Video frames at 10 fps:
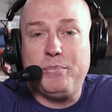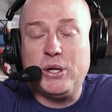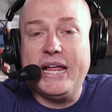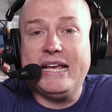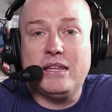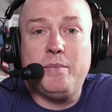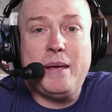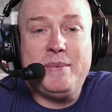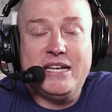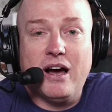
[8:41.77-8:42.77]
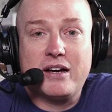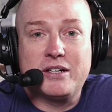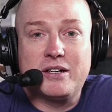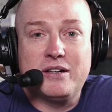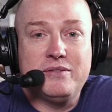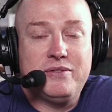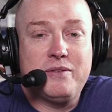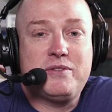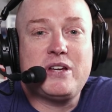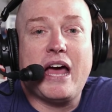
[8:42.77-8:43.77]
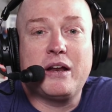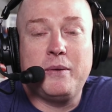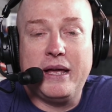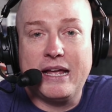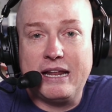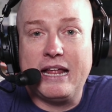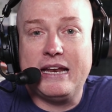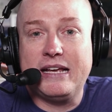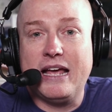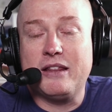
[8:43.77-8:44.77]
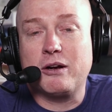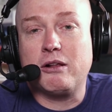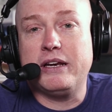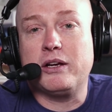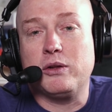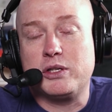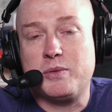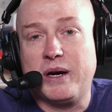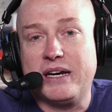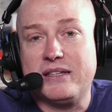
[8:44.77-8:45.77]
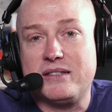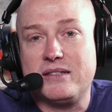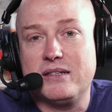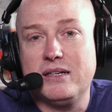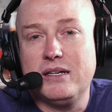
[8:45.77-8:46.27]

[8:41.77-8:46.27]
playing the baby doctor of, of shadowing and getting other clinical experience